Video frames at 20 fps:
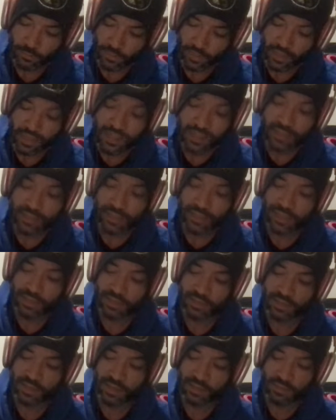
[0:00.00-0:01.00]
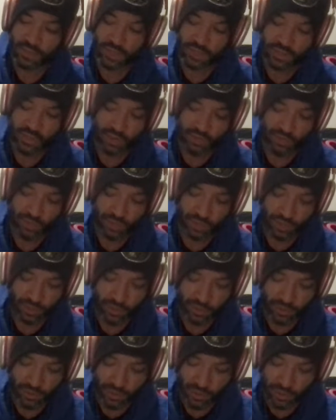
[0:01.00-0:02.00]
He glanced at me, then
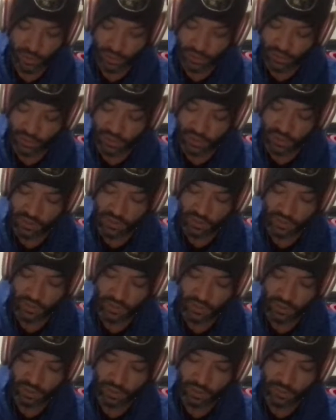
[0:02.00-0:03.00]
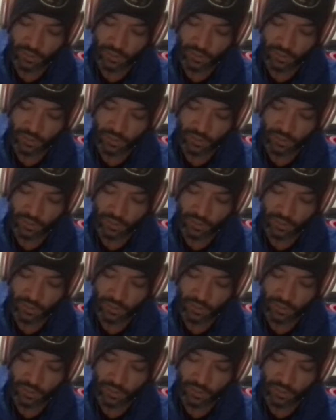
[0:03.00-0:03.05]
returned to nursing his drink.